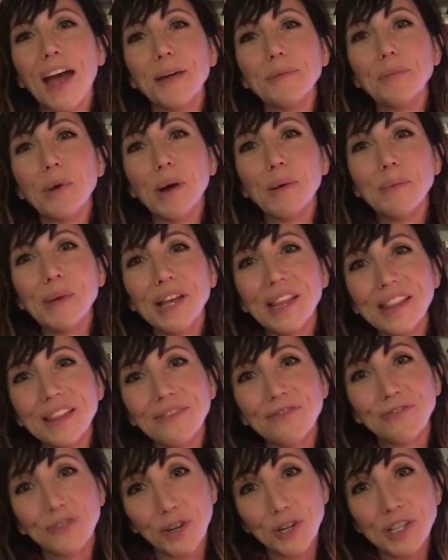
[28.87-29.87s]
I bought my
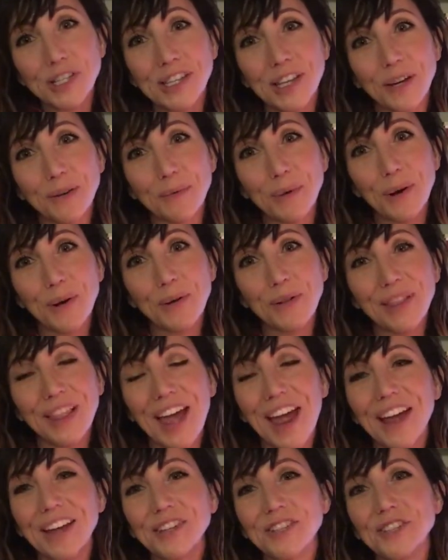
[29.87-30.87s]
first sailboat
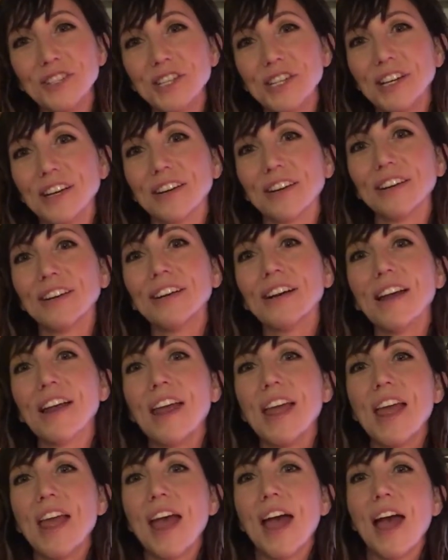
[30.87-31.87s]
last year.
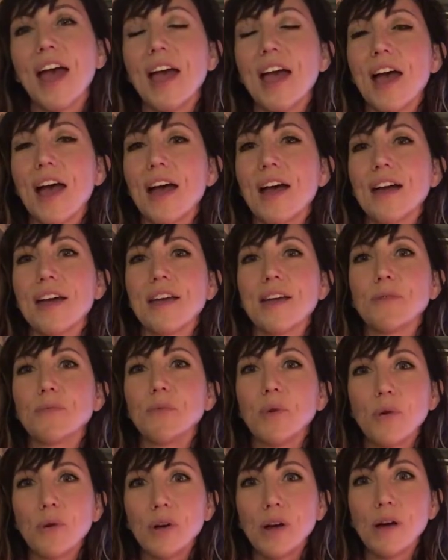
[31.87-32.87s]
I
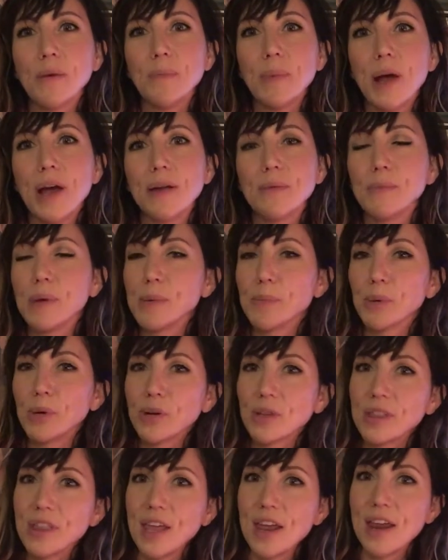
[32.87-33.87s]
woke up on my
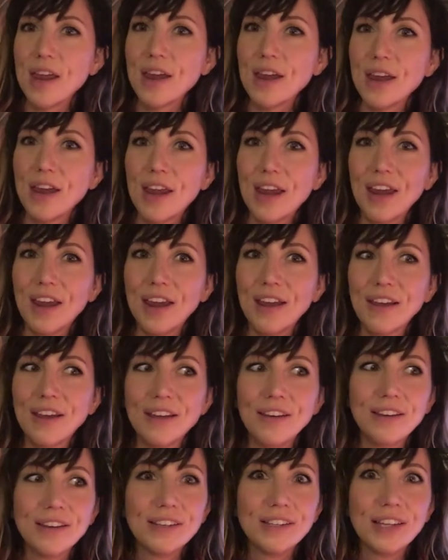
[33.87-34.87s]
birthday
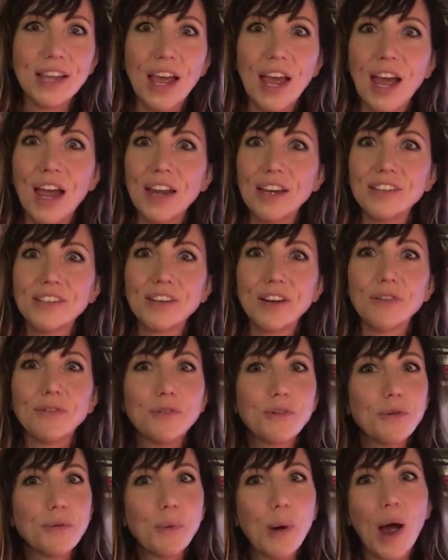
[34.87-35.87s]
and I don't
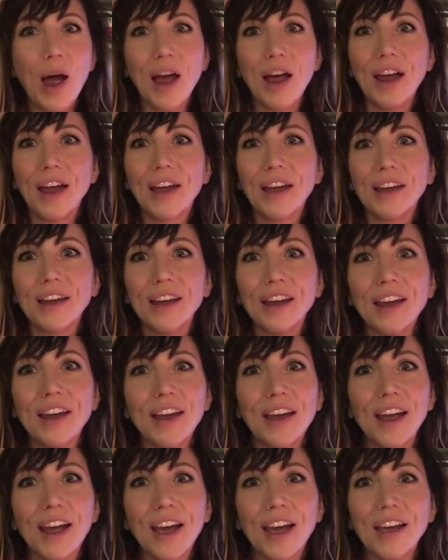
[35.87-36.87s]
know why,
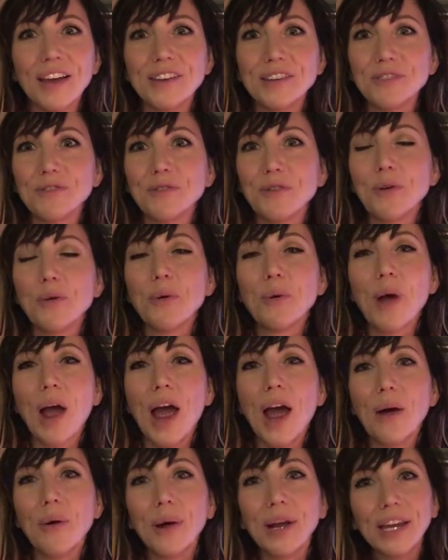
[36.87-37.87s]
I don't know
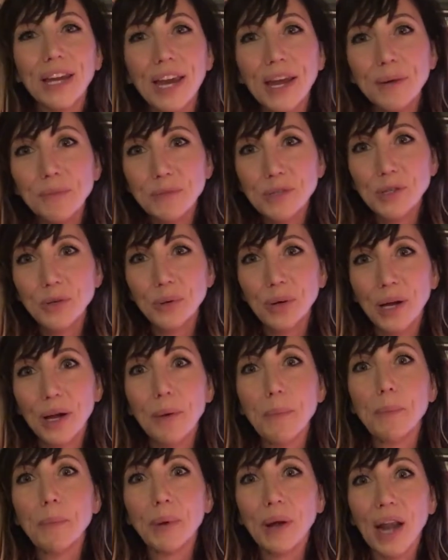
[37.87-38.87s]
how I came to it,
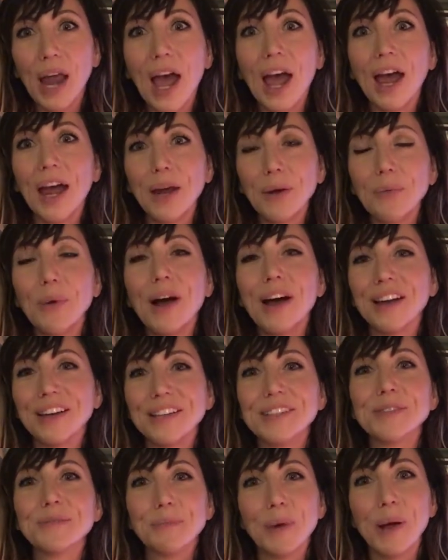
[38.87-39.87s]
but I
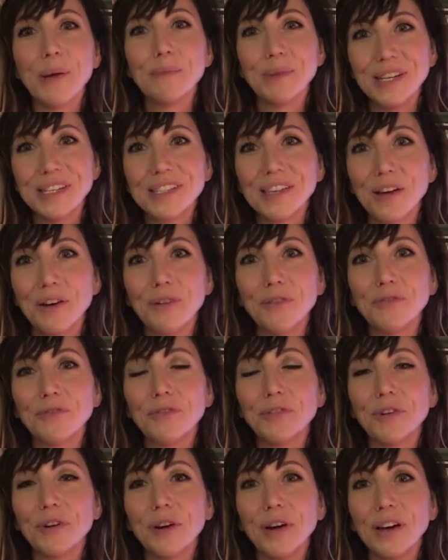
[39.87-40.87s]
wanted to buy myself
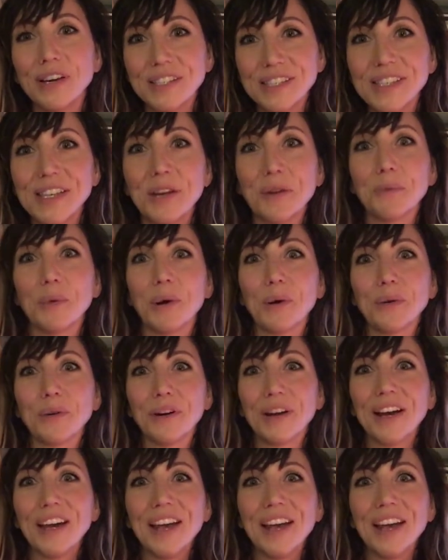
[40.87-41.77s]
a sailboat.